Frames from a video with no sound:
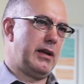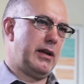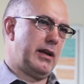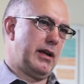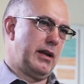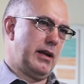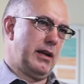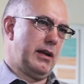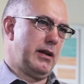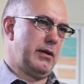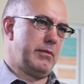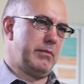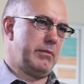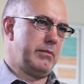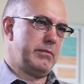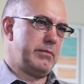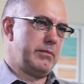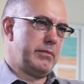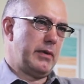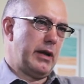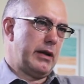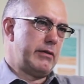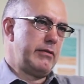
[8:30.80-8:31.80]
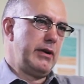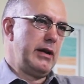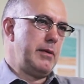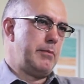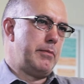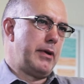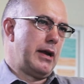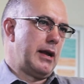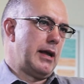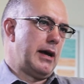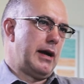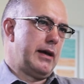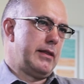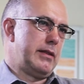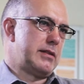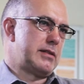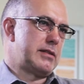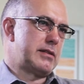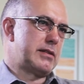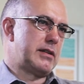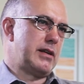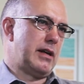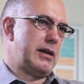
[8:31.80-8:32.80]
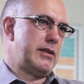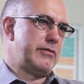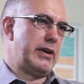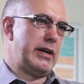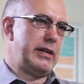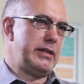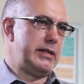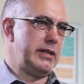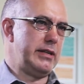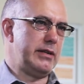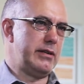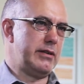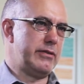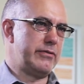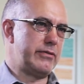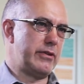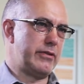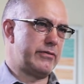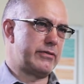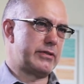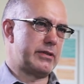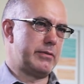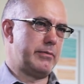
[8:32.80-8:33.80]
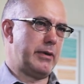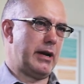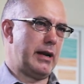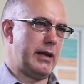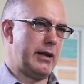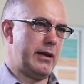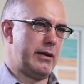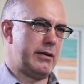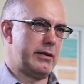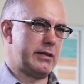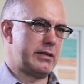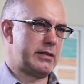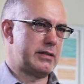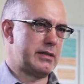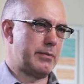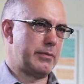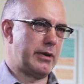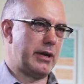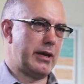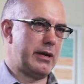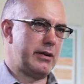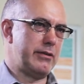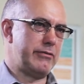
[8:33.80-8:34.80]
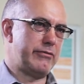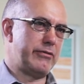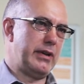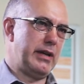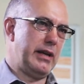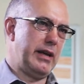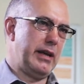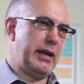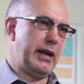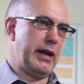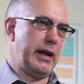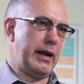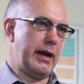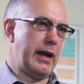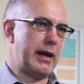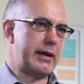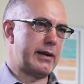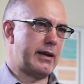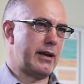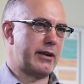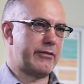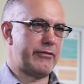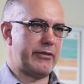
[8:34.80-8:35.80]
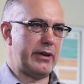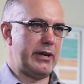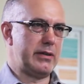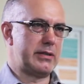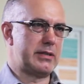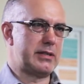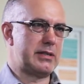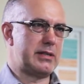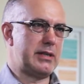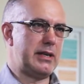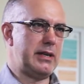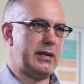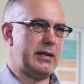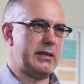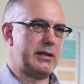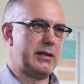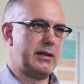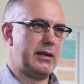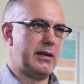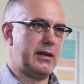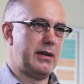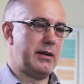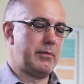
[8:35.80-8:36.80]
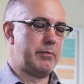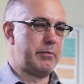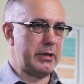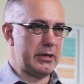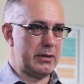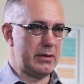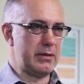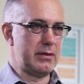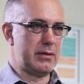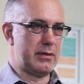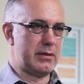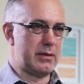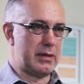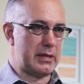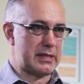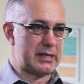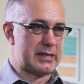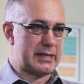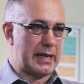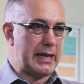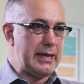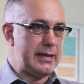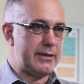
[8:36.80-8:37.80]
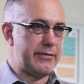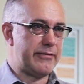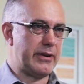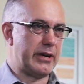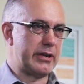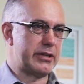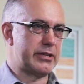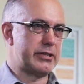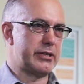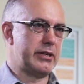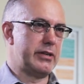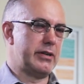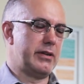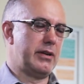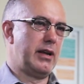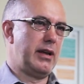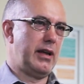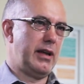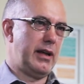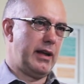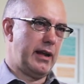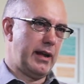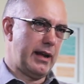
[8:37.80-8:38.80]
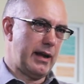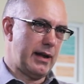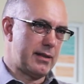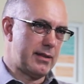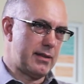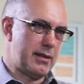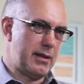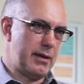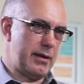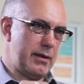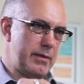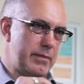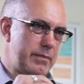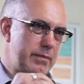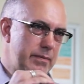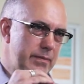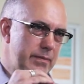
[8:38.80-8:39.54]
and really belie this kind of idea of Somalia as some kind of anarchic failed state. But the state function at the